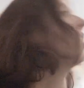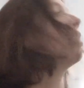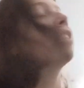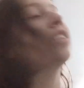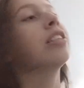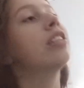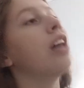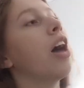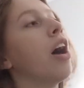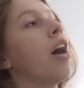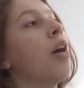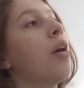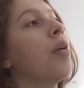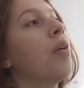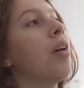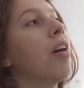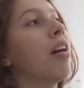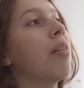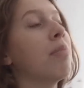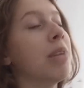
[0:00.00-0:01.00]

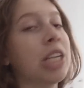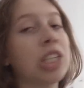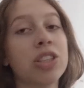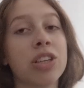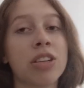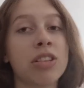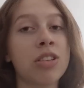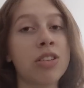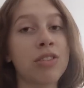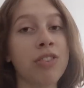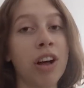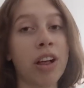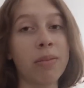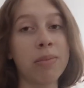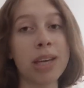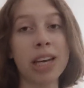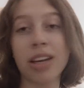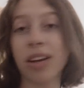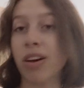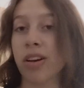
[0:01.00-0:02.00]
So make sure to follow
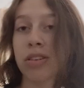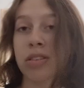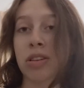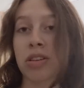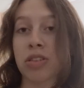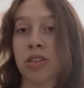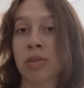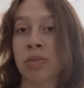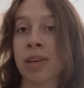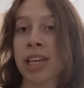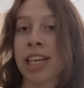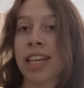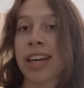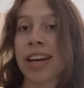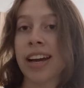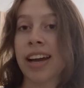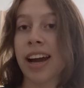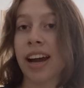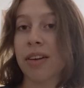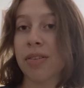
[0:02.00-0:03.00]
me on all social media
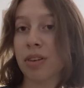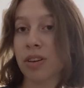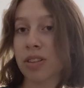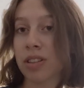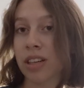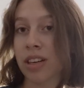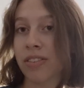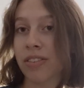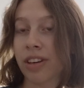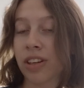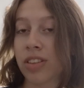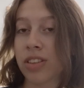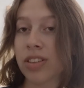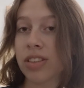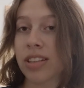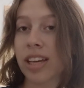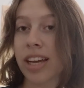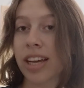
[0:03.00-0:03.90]
at Rosie Revolts